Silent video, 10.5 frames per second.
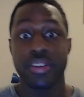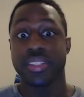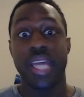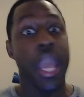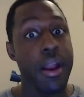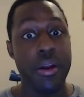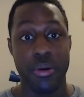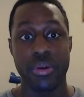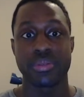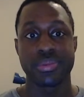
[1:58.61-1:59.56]
You're
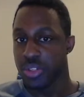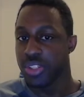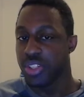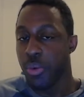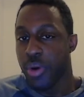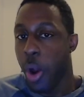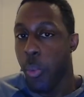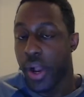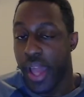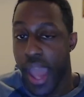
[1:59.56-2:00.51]
scared because you just don't know
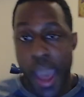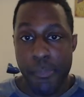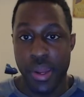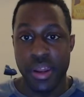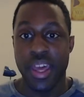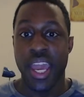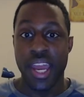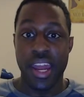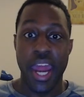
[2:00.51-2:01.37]
what could happen. And